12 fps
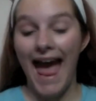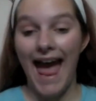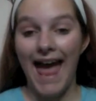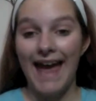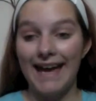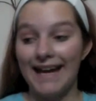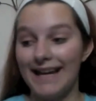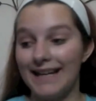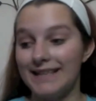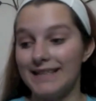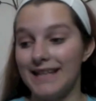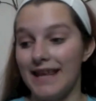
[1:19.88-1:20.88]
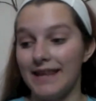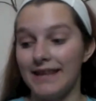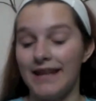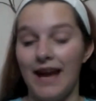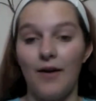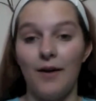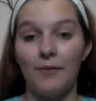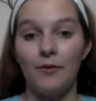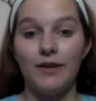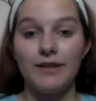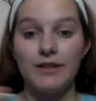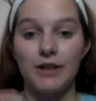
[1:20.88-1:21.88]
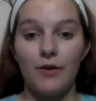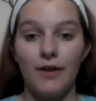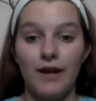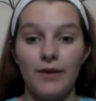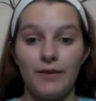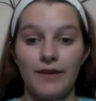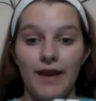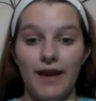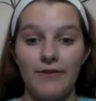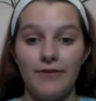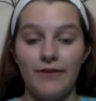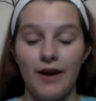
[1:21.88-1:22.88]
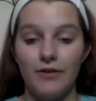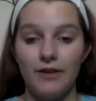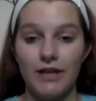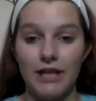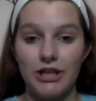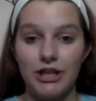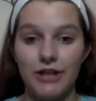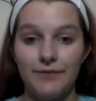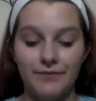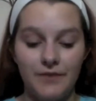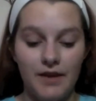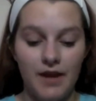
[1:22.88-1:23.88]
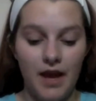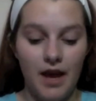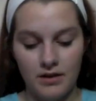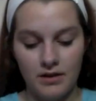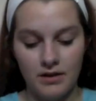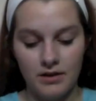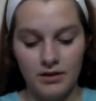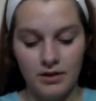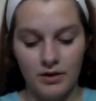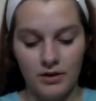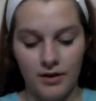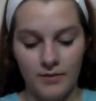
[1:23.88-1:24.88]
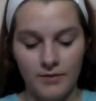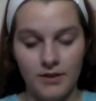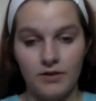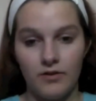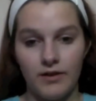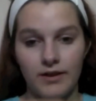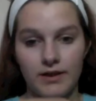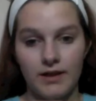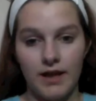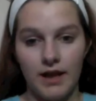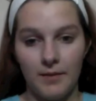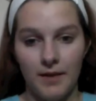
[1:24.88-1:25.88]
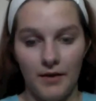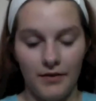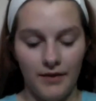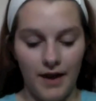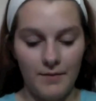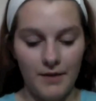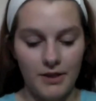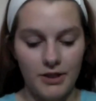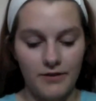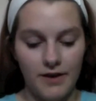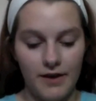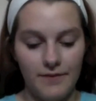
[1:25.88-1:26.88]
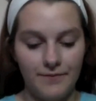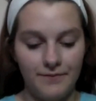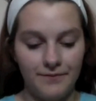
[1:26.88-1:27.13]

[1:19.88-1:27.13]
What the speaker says: And now I'm going to go in with a foundation. So I'm just going to take about that much of it.